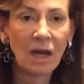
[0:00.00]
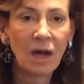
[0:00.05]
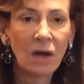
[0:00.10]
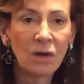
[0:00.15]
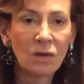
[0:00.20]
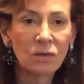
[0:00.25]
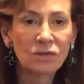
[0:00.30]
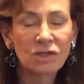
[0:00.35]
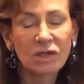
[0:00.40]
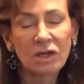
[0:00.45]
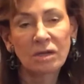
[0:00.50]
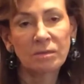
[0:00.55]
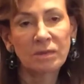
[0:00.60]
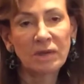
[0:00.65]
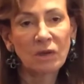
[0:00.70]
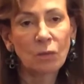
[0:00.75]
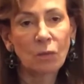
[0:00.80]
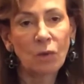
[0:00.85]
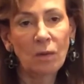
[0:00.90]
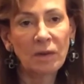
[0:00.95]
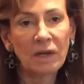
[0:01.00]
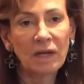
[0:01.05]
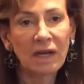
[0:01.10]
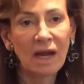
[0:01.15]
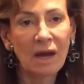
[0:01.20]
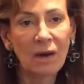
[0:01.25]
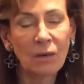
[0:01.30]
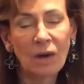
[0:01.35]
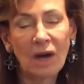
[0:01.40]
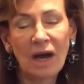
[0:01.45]
who's going to be a woman.
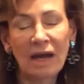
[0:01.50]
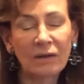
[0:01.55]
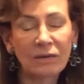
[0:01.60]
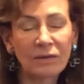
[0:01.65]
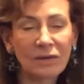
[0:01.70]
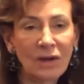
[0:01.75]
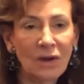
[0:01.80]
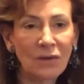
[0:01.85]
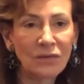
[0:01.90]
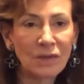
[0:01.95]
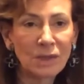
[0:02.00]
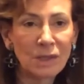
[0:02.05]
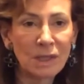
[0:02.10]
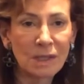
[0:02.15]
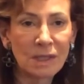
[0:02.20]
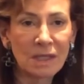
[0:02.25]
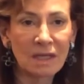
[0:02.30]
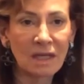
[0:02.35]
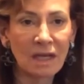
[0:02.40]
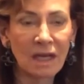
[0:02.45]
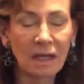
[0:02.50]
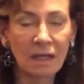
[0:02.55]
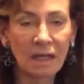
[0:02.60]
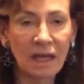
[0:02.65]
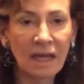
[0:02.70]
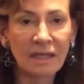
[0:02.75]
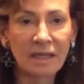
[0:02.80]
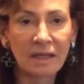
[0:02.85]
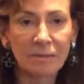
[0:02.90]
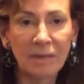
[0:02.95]
Now, I don't know that she's going to get
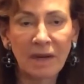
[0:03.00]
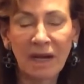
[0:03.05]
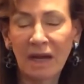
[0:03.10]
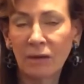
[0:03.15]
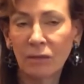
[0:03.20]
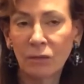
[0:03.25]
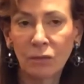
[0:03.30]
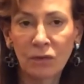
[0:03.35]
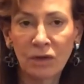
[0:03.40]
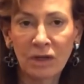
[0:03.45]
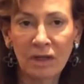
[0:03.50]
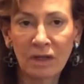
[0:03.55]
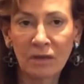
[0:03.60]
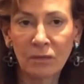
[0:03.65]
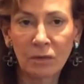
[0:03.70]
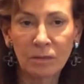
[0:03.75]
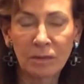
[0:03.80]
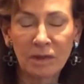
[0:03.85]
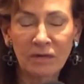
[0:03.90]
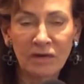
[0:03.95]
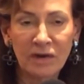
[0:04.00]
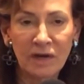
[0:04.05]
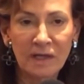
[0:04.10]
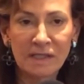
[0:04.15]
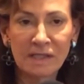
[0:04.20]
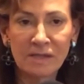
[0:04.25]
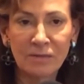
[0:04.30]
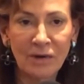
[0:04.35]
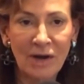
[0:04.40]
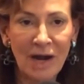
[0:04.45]
elected, but I really would be very
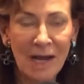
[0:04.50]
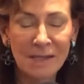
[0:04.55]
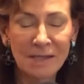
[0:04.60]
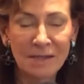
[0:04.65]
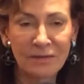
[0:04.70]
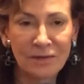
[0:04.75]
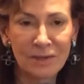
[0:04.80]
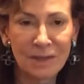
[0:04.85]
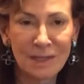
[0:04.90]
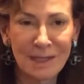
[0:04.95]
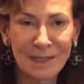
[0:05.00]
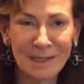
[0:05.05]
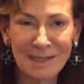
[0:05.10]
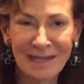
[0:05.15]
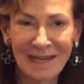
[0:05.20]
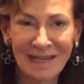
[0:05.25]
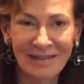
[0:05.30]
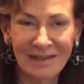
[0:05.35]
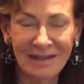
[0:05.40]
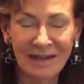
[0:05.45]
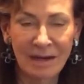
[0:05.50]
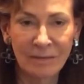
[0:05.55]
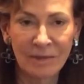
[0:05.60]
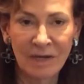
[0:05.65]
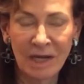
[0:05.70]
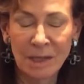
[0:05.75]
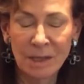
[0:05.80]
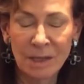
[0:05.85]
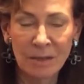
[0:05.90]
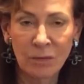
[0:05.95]
surprised if she doesn't get the
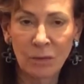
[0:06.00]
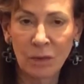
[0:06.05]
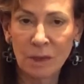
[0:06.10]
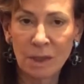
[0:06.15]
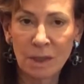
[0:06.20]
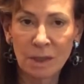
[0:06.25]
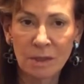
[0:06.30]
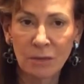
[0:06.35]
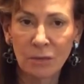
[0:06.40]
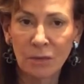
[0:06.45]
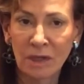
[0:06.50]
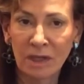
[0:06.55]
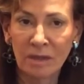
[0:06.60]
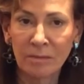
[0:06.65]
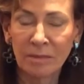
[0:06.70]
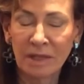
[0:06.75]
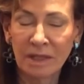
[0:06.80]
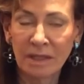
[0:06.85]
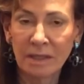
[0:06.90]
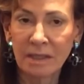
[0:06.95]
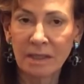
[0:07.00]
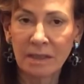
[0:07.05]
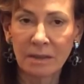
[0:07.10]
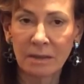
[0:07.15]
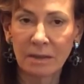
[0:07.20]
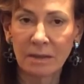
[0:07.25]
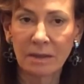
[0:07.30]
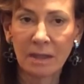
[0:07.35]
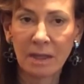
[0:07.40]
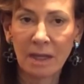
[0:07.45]
nomination, which is a really big
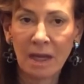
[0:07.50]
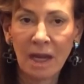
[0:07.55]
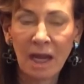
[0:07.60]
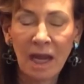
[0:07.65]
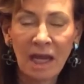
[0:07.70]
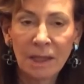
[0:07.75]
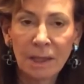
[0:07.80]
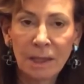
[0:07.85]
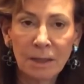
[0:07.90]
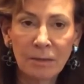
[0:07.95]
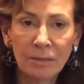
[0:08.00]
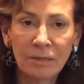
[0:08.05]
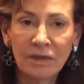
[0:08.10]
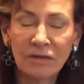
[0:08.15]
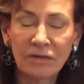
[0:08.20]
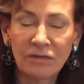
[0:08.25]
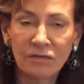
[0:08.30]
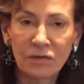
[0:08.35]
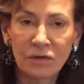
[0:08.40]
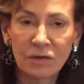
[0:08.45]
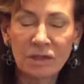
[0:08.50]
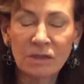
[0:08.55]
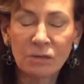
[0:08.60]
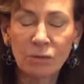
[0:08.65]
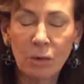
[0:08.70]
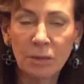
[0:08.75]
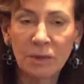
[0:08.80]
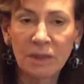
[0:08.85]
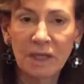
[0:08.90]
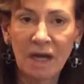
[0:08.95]
deal. She'll be the first
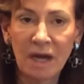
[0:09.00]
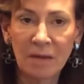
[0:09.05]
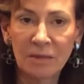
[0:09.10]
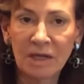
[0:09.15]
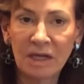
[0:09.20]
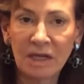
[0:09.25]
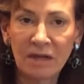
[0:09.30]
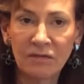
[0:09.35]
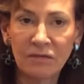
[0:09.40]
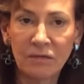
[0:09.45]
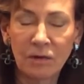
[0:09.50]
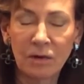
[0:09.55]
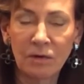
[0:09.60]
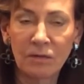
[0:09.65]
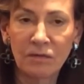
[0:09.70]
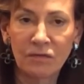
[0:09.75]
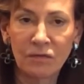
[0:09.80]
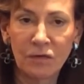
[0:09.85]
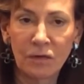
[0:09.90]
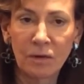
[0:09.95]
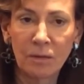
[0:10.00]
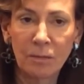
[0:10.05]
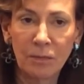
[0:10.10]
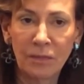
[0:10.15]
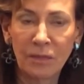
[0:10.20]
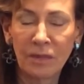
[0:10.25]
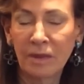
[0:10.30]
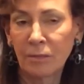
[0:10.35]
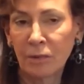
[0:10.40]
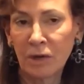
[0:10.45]
woman nominee for
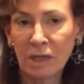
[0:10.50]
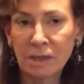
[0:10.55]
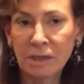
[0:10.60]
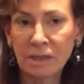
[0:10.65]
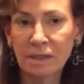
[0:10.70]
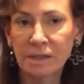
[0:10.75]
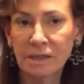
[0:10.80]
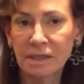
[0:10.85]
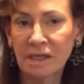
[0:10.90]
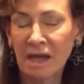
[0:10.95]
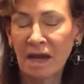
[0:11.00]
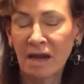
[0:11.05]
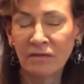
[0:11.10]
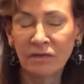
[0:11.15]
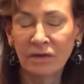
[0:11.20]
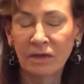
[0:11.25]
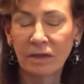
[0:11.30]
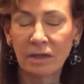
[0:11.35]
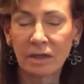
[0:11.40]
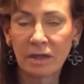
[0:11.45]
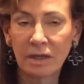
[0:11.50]
the presidency ever.